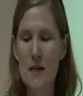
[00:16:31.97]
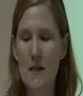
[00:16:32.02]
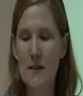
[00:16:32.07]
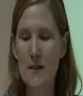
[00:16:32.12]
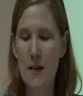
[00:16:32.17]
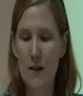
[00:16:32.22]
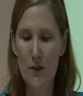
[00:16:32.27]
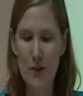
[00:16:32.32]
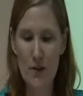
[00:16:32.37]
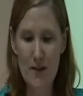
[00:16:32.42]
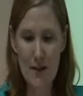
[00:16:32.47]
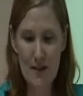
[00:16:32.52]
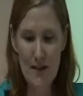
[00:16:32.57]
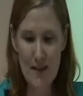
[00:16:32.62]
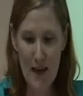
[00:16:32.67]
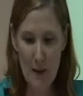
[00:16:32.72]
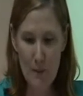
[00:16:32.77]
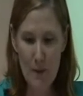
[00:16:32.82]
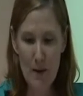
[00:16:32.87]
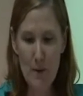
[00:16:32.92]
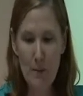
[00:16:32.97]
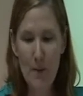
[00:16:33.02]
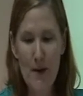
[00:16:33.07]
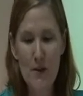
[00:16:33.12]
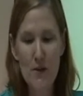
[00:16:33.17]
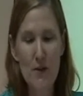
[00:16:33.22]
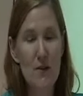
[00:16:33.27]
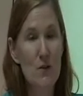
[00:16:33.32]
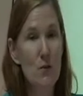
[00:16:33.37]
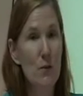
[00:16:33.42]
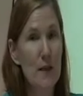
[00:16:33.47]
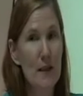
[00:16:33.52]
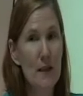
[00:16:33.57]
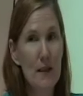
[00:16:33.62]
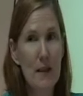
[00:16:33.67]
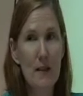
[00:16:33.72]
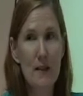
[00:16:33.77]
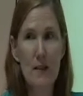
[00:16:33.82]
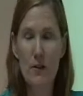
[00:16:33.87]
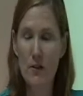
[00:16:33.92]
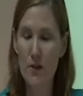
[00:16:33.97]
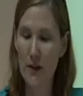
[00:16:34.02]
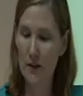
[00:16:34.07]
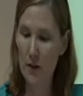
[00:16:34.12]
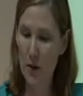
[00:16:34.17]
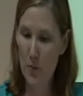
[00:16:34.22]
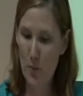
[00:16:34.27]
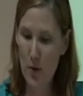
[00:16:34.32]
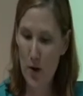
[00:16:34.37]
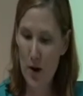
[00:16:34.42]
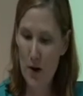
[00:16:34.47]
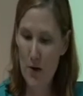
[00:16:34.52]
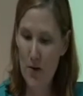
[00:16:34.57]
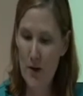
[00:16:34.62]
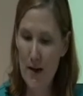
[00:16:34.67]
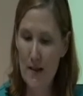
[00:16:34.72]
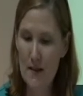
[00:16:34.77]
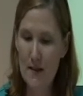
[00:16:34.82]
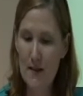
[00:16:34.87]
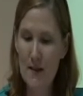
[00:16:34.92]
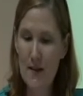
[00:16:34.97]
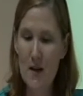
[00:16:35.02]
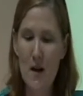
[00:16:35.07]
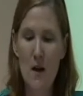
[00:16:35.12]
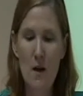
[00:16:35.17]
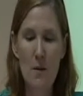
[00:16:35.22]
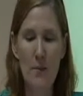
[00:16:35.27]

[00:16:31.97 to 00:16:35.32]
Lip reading: Doctors examined the patients weekly to check their progress.